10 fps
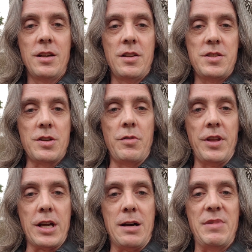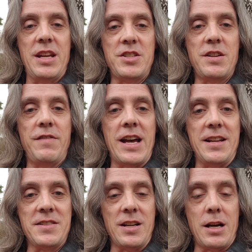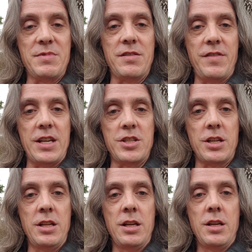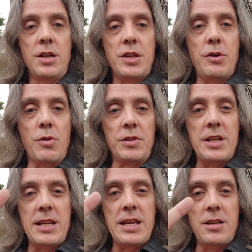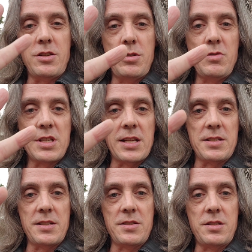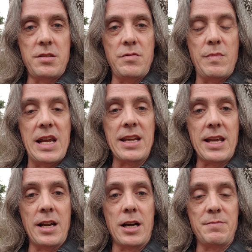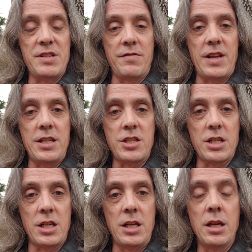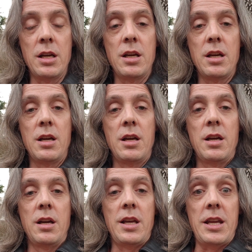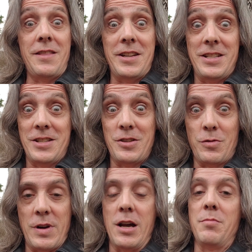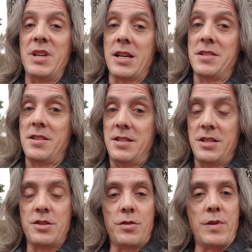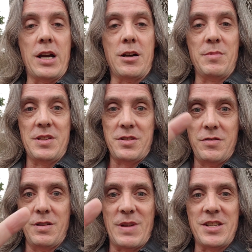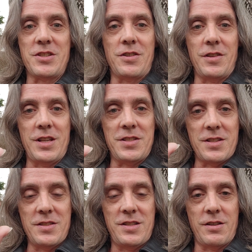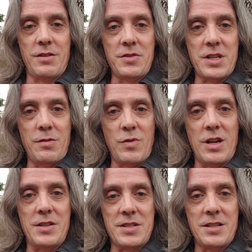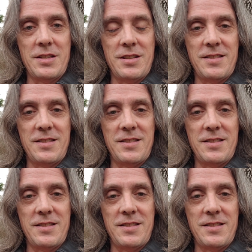So the combination of that is an observation. You only need two senses to make an observation in the digital realm because the digital realm is two-dimensional. It's zeros and ones.